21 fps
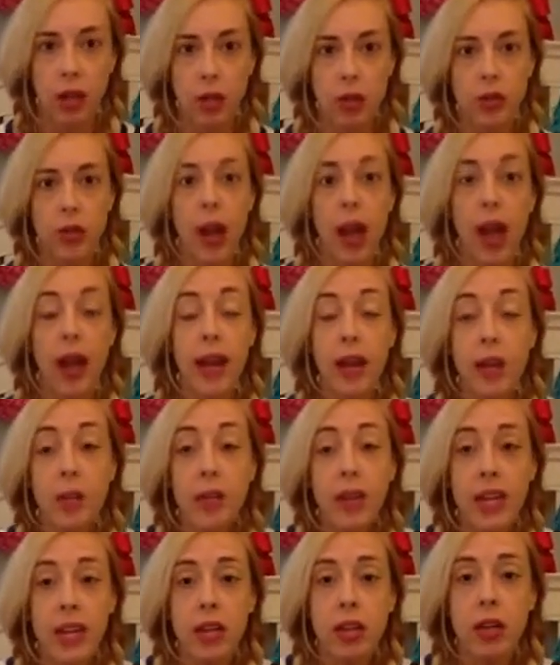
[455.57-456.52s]
Try them
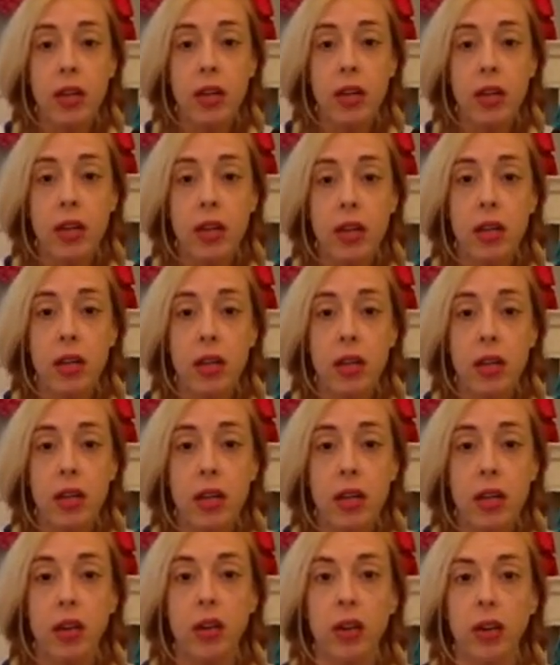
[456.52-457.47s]
here. Try
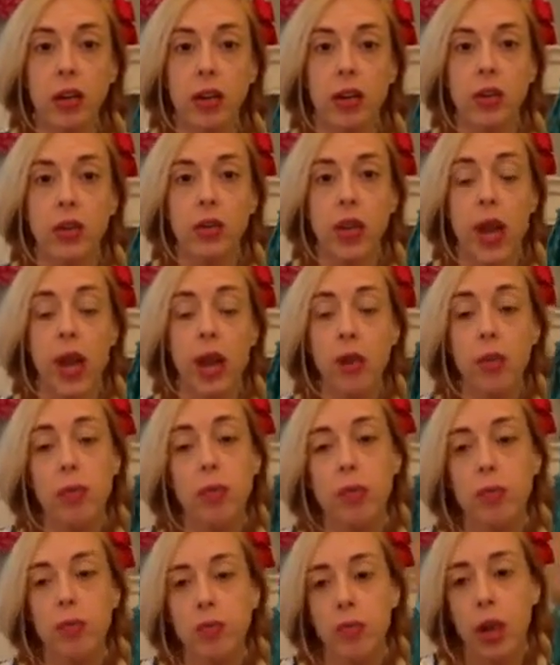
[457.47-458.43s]
them
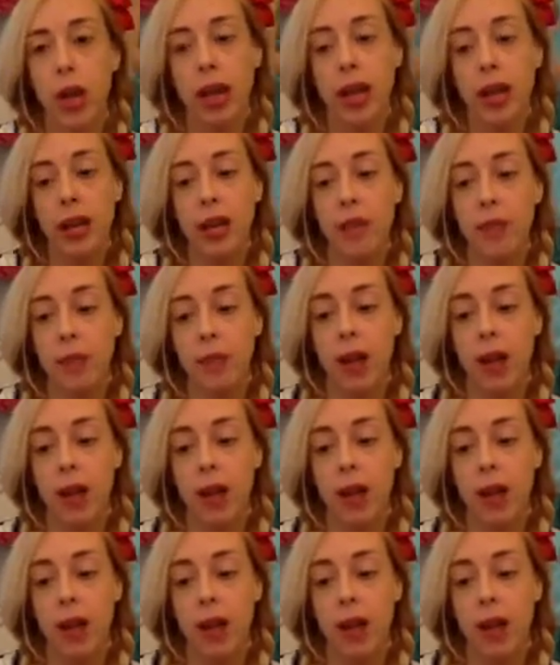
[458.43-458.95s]
on Etsy.